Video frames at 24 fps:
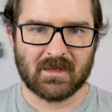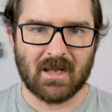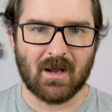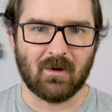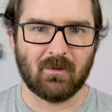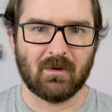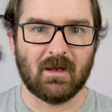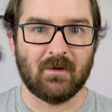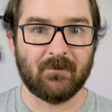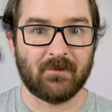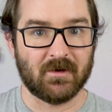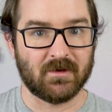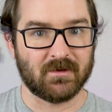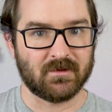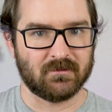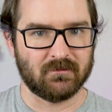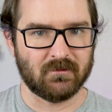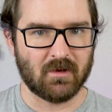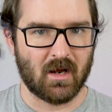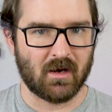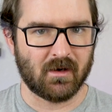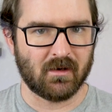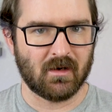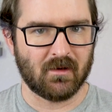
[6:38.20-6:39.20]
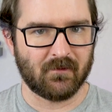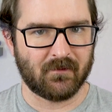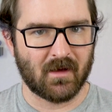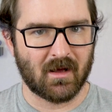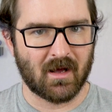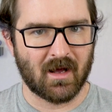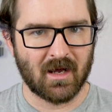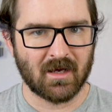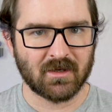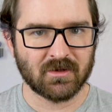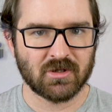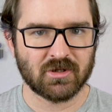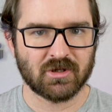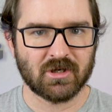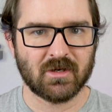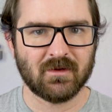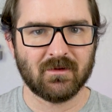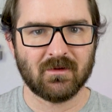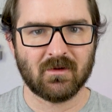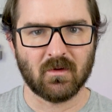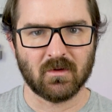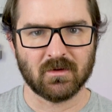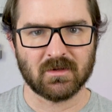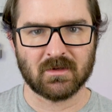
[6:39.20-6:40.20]
Now, if there's not enough
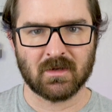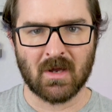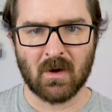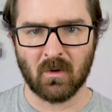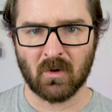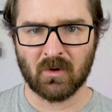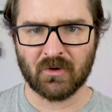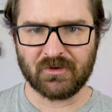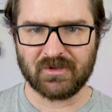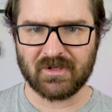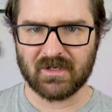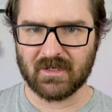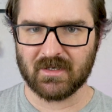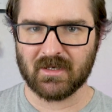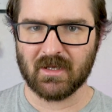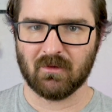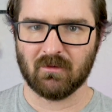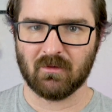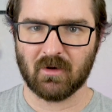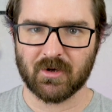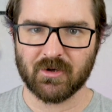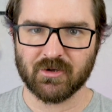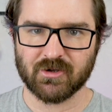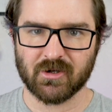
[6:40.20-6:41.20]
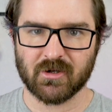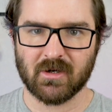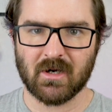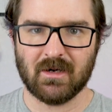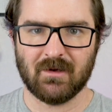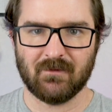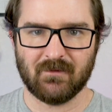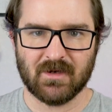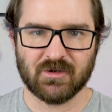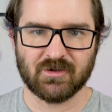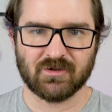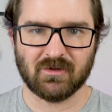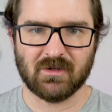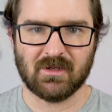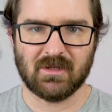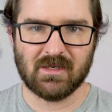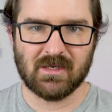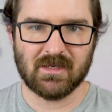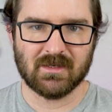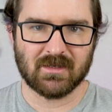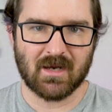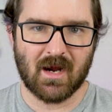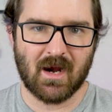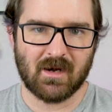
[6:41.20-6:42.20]
oxygen, those holes need to get larger, and eventually
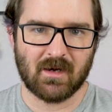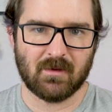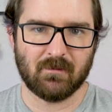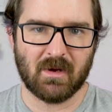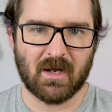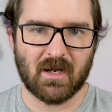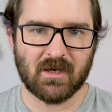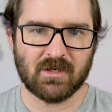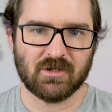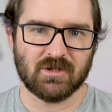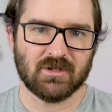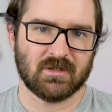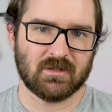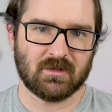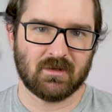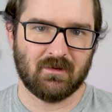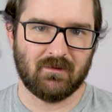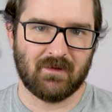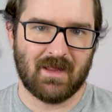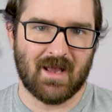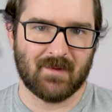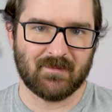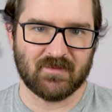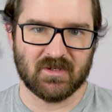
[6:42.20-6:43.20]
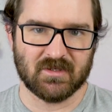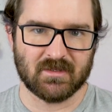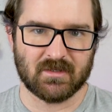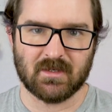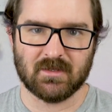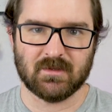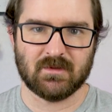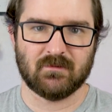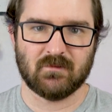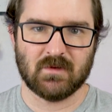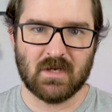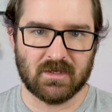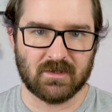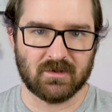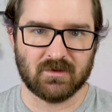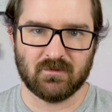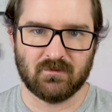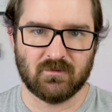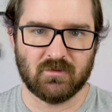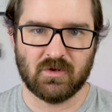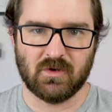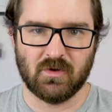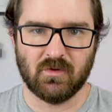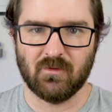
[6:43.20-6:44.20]
the entire body just collapses because it's
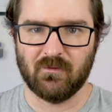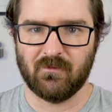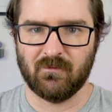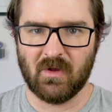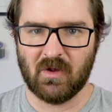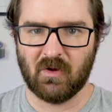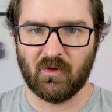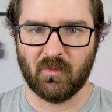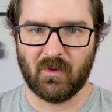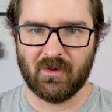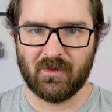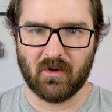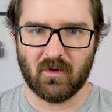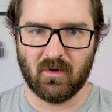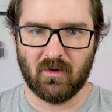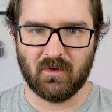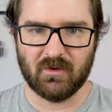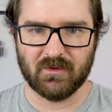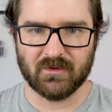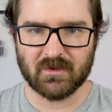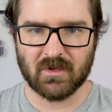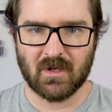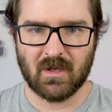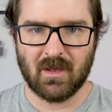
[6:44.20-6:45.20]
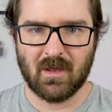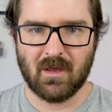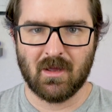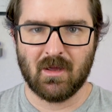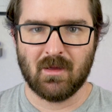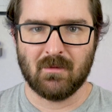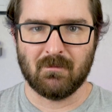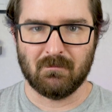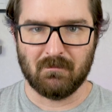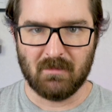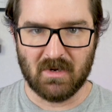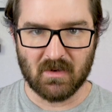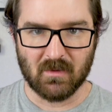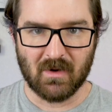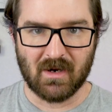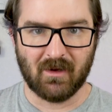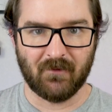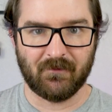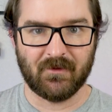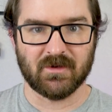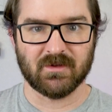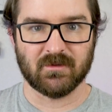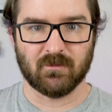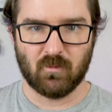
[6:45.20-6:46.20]
too filled with holes. Meanwhile,
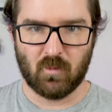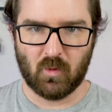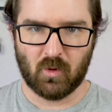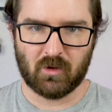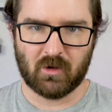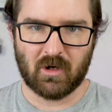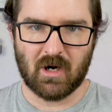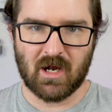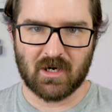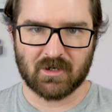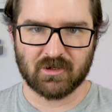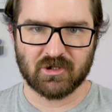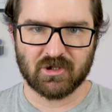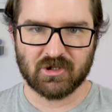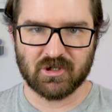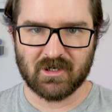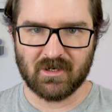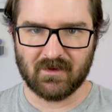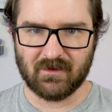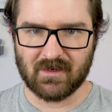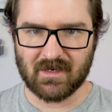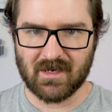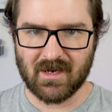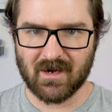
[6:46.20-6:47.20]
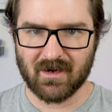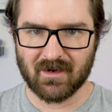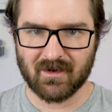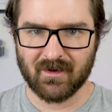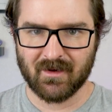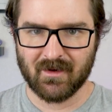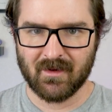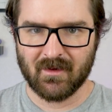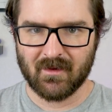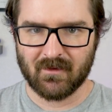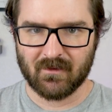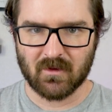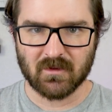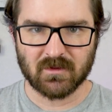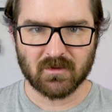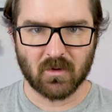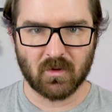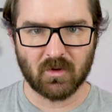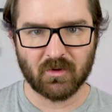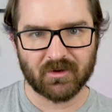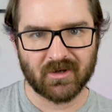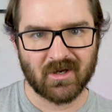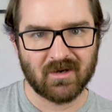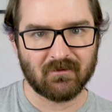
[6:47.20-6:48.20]
if there's more oxygen in the air, those
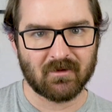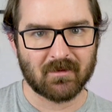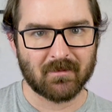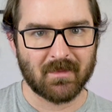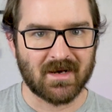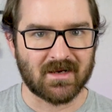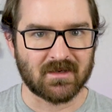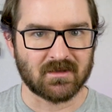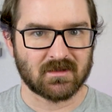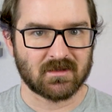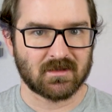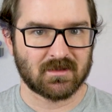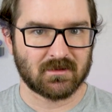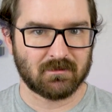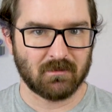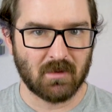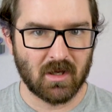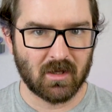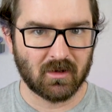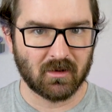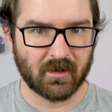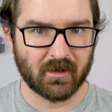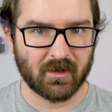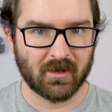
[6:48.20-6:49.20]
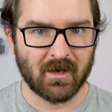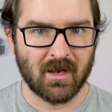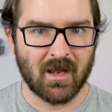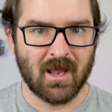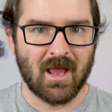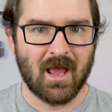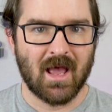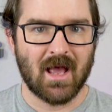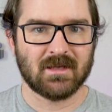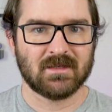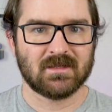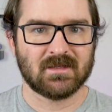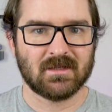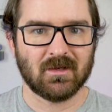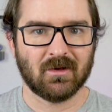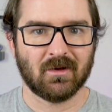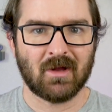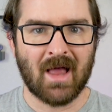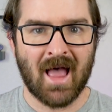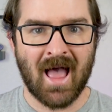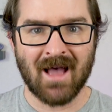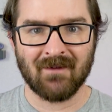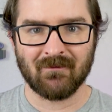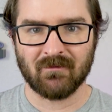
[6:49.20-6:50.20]
holes can remain smaller and
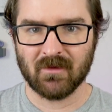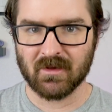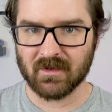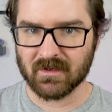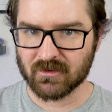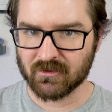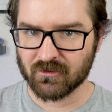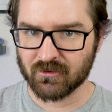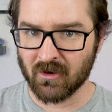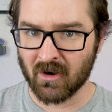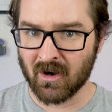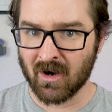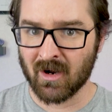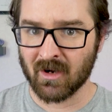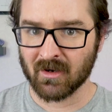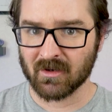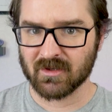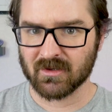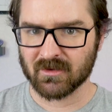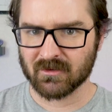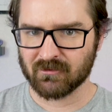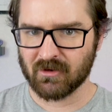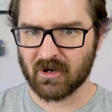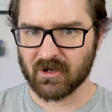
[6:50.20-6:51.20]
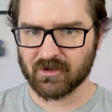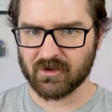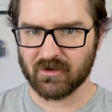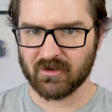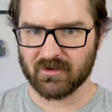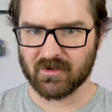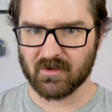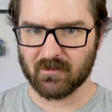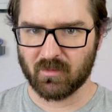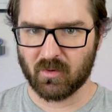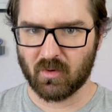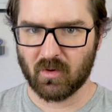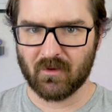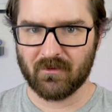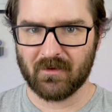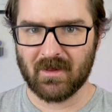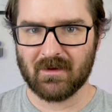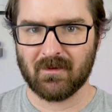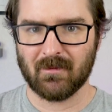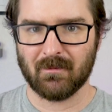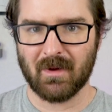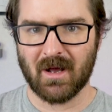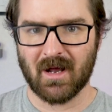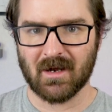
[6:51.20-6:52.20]
still have the strong structure and support
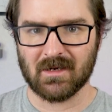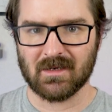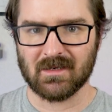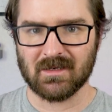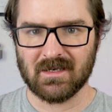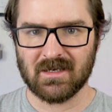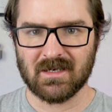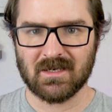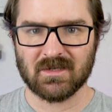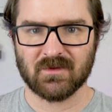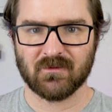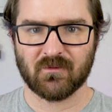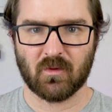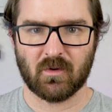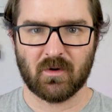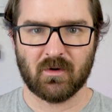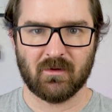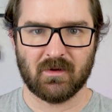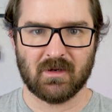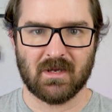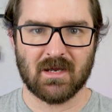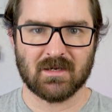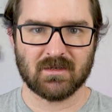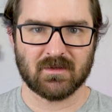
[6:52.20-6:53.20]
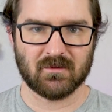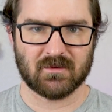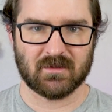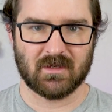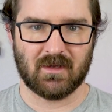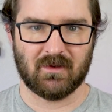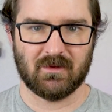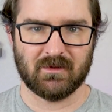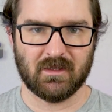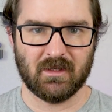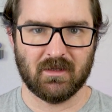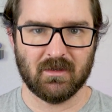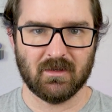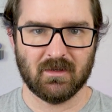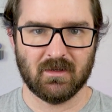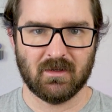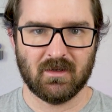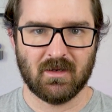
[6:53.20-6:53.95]
that the body needs for the exoskeleton.